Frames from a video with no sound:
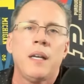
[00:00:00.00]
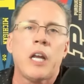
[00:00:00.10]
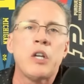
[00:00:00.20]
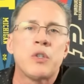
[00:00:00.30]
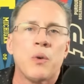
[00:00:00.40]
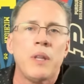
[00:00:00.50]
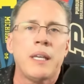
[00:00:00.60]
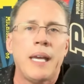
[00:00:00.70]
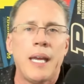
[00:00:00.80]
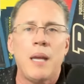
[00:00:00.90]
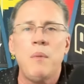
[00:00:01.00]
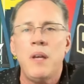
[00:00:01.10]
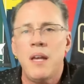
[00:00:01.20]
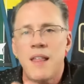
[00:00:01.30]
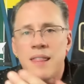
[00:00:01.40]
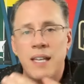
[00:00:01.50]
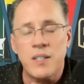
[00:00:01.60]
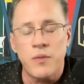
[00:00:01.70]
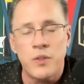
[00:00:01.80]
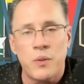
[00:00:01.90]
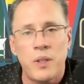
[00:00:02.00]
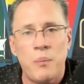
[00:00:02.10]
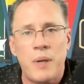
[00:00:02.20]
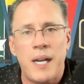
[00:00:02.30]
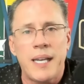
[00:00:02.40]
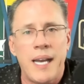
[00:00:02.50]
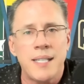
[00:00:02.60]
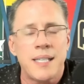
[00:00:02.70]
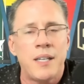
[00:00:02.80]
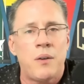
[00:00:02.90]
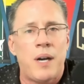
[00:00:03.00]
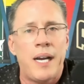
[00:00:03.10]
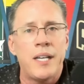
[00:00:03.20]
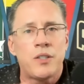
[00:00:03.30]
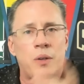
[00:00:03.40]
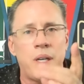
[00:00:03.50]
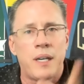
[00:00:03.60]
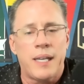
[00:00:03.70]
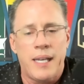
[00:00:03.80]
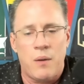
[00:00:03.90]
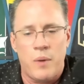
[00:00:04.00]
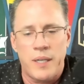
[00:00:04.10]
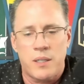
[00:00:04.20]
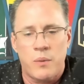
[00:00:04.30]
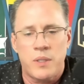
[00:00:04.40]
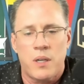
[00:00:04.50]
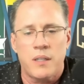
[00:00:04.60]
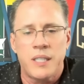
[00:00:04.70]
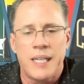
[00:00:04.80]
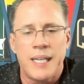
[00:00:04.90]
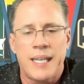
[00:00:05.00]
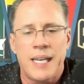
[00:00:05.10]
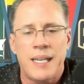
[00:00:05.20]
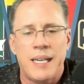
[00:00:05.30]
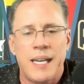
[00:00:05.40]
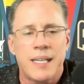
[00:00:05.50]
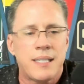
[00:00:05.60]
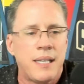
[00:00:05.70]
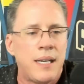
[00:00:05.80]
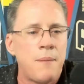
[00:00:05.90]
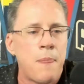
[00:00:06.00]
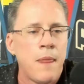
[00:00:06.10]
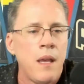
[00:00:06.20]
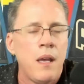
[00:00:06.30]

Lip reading: Enjoy the game. Thanks for enjoying the podcast. I know I enjoyed it, and I can't wait till we talk to you again next time.